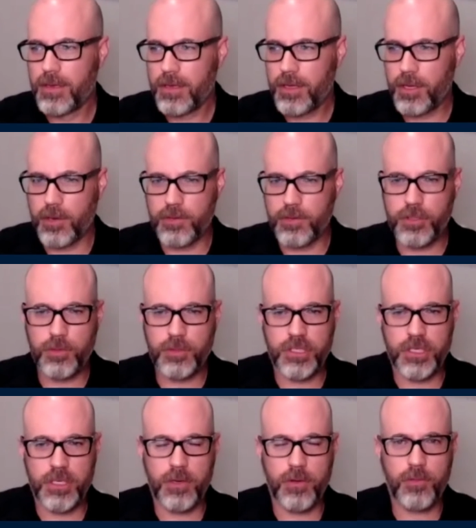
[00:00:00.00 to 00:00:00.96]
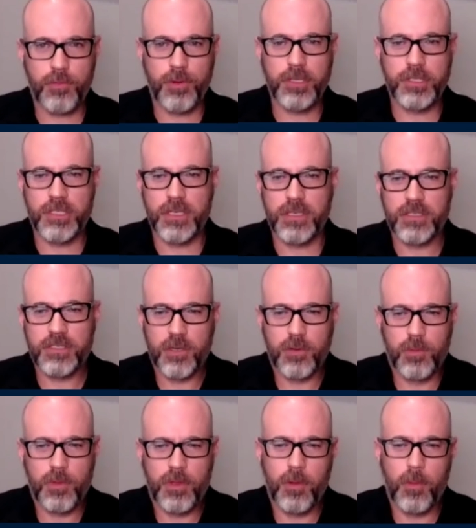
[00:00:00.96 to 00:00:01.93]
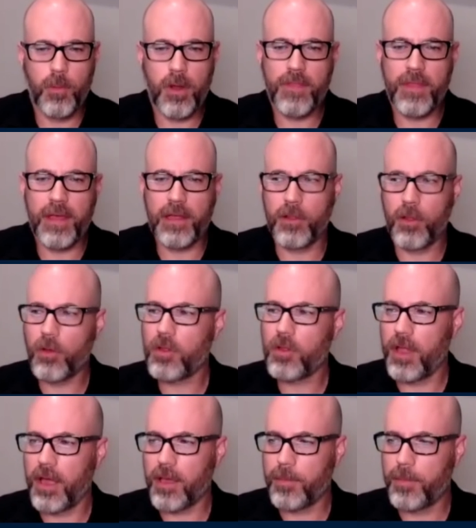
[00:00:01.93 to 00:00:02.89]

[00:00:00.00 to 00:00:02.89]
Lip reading: 2G or 3G. So, what did that look like?